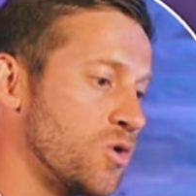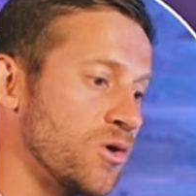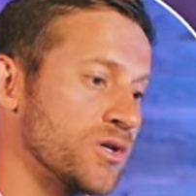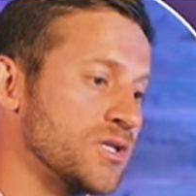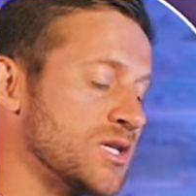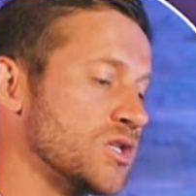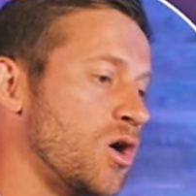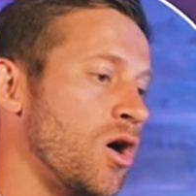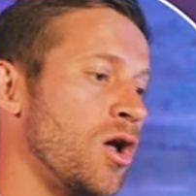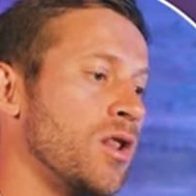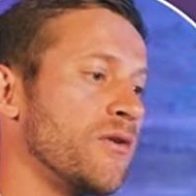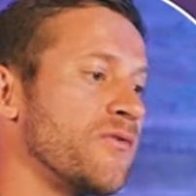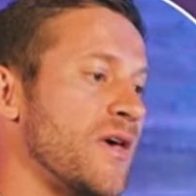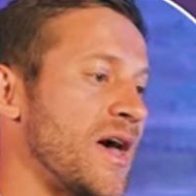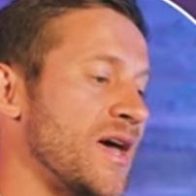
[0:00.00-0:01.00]
courses, all
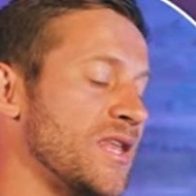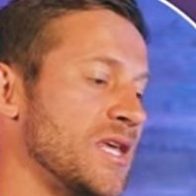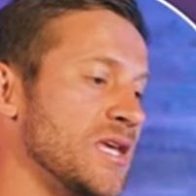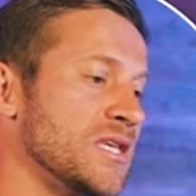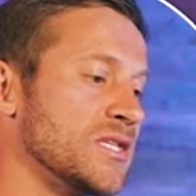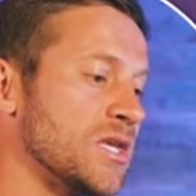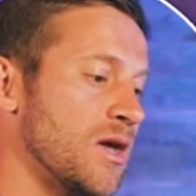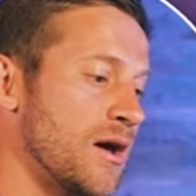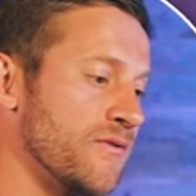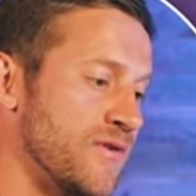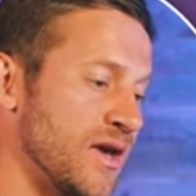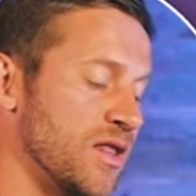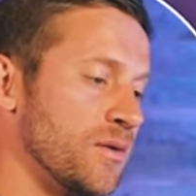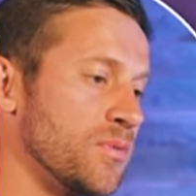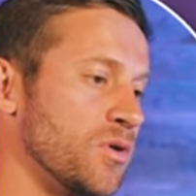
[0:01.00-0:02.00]
of that is
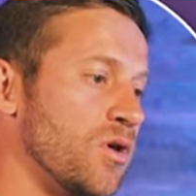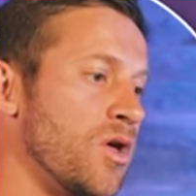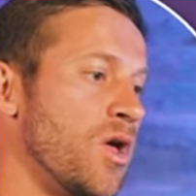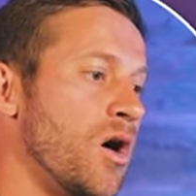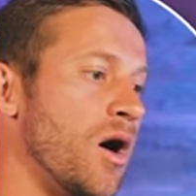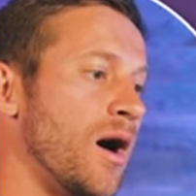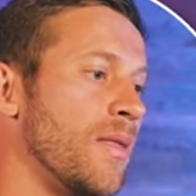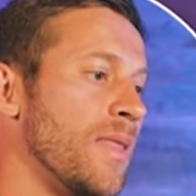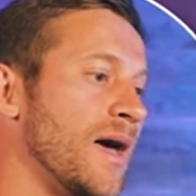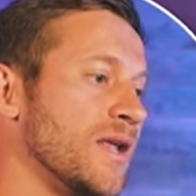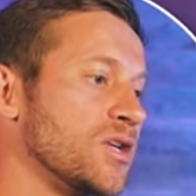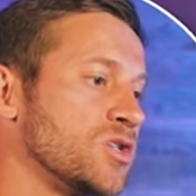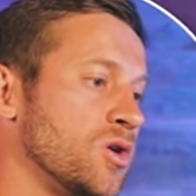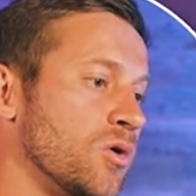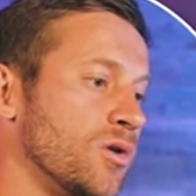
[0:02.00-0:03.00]
available on
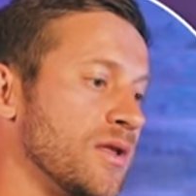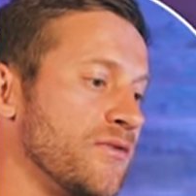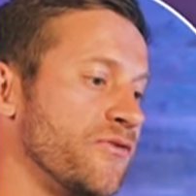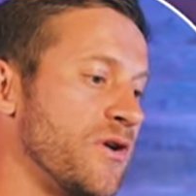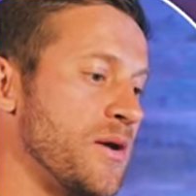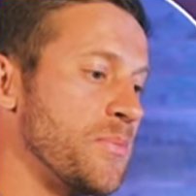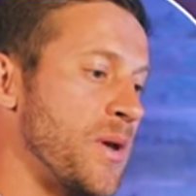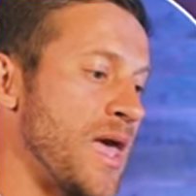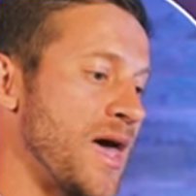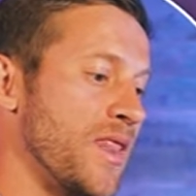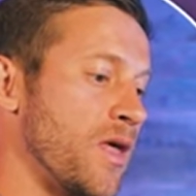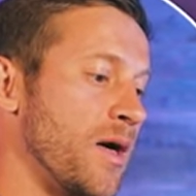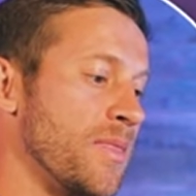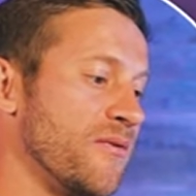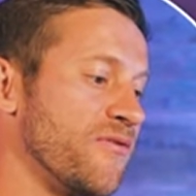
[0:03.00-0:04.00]
that totally free Pam,
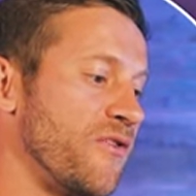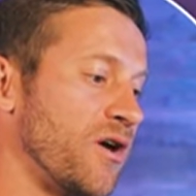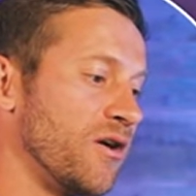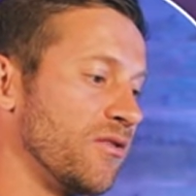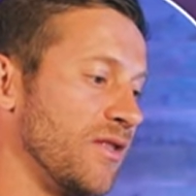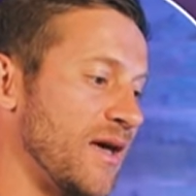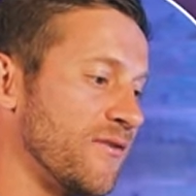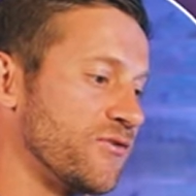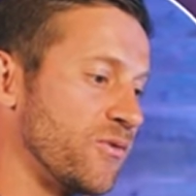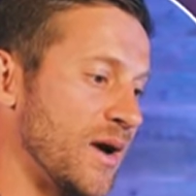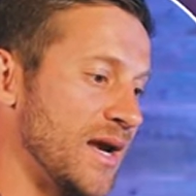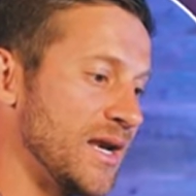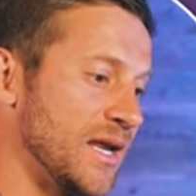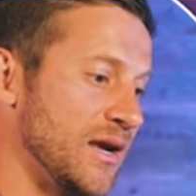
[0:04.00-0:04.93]
on the far left right